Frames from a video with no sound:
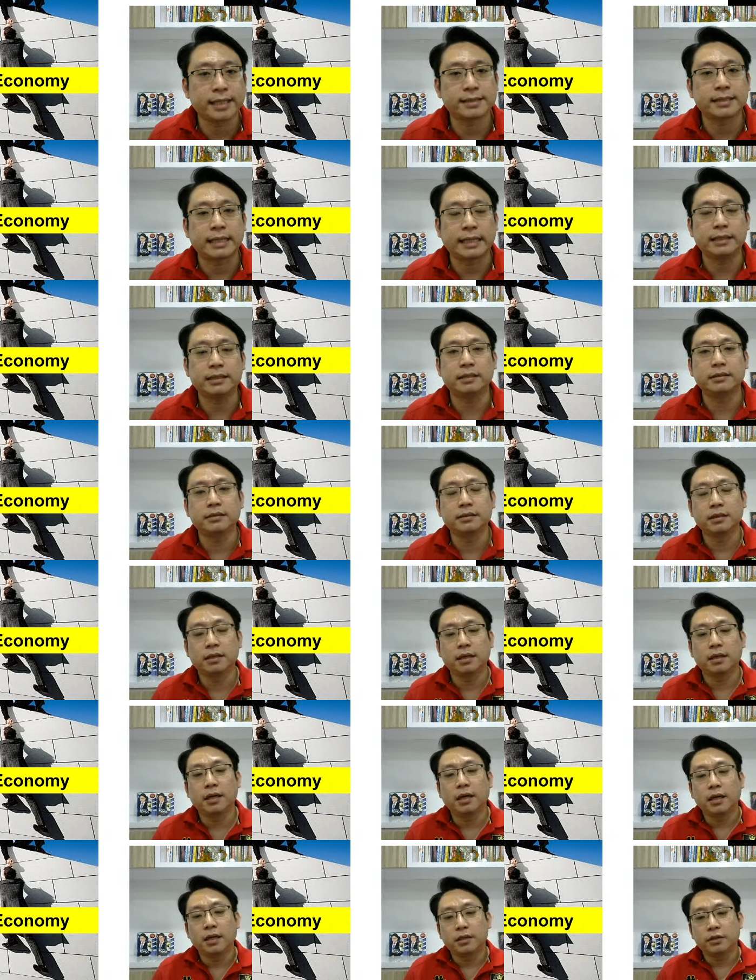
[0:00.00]
cycle.
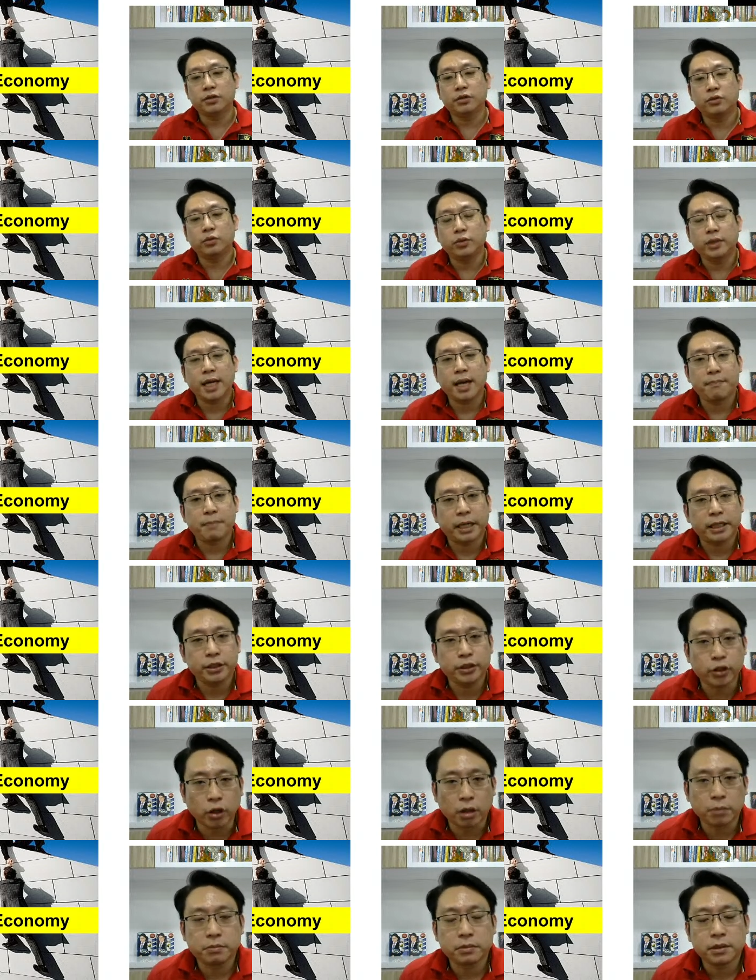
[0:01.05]
So today, my
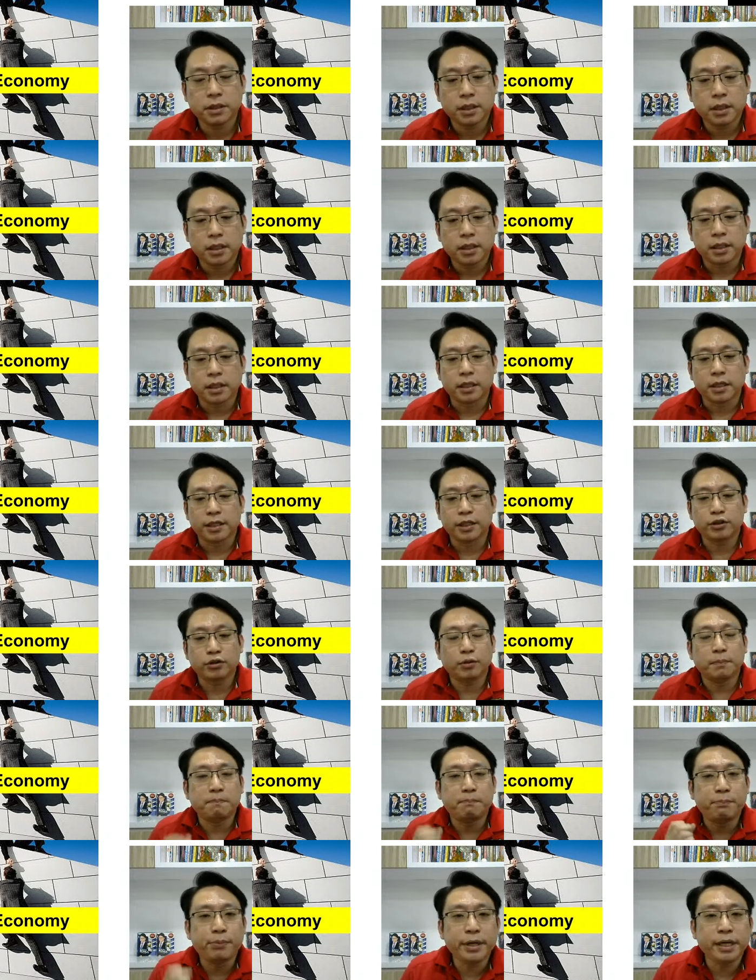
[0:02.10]
job is
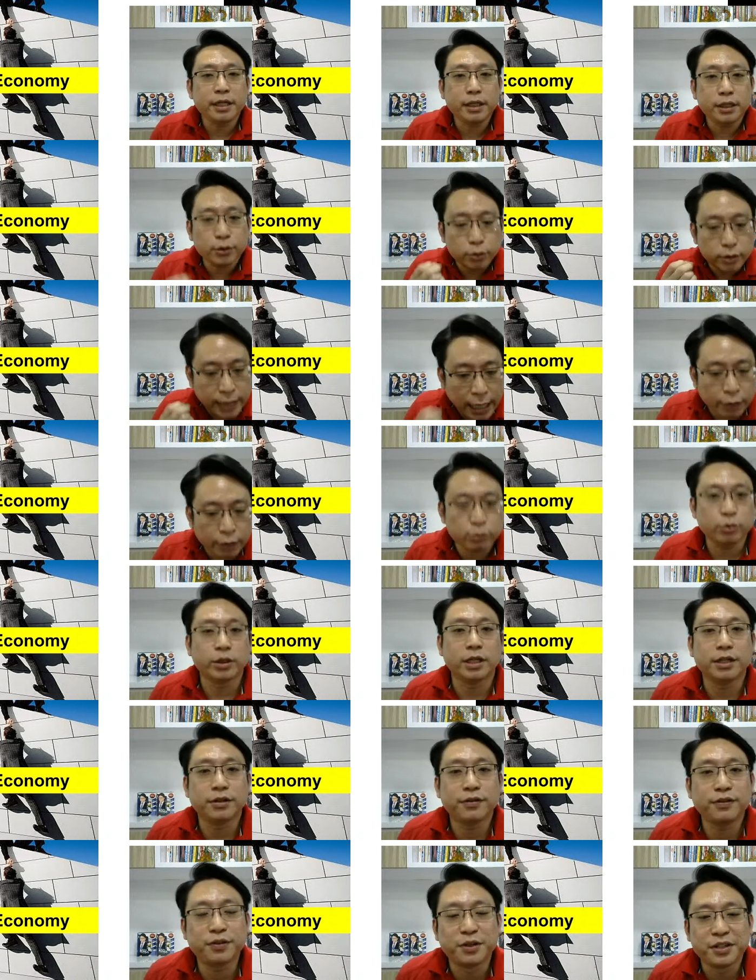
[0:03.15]
to bring you down to
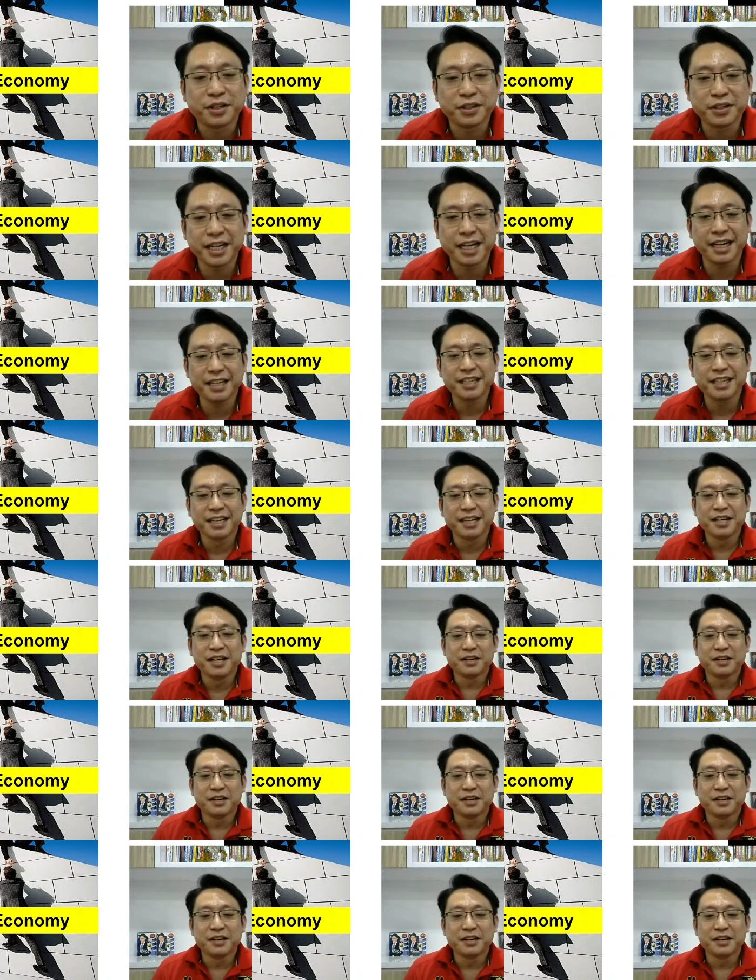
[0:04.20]
earth, okay?